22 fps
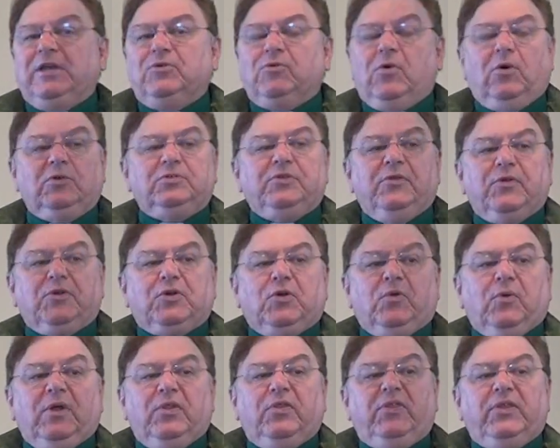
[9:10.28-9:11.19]
he wrote to the
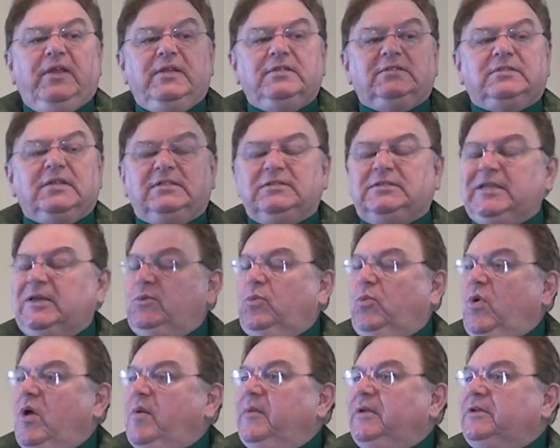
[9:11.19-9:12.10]
Corinthians and
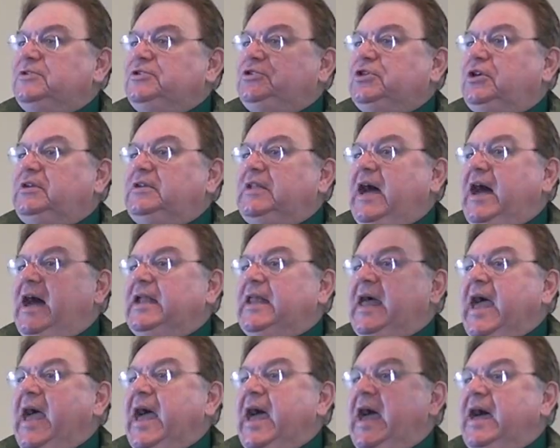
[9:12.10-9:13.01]
said women should not
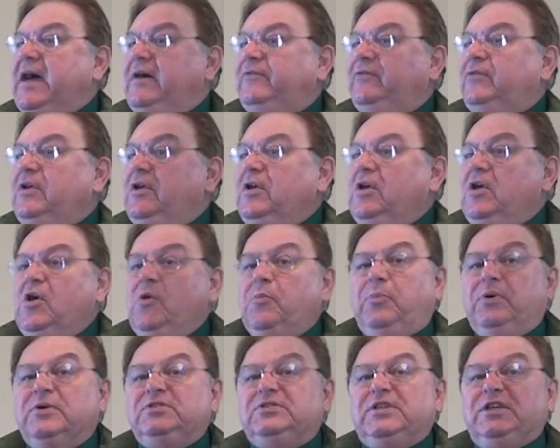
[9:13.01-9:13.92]
have
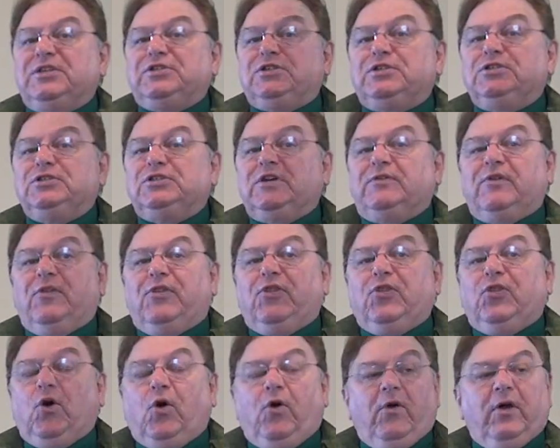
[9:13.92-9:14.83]
positions of
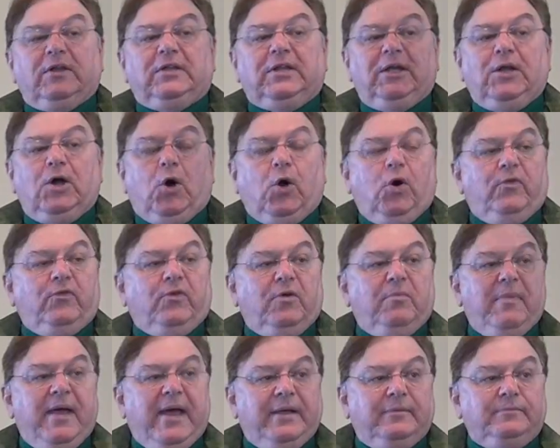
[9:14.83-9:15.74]
authority over
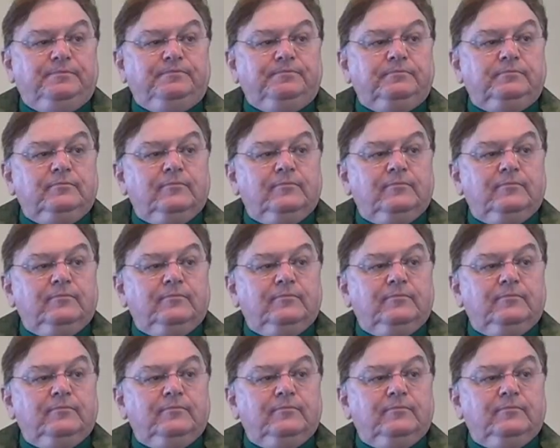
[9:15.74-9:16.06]
men,